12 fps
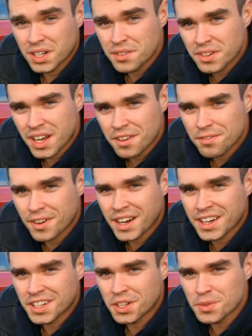whatever I
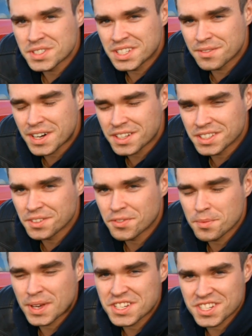find, I always give out the
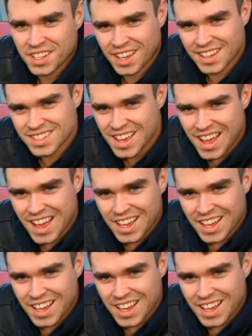information, guys.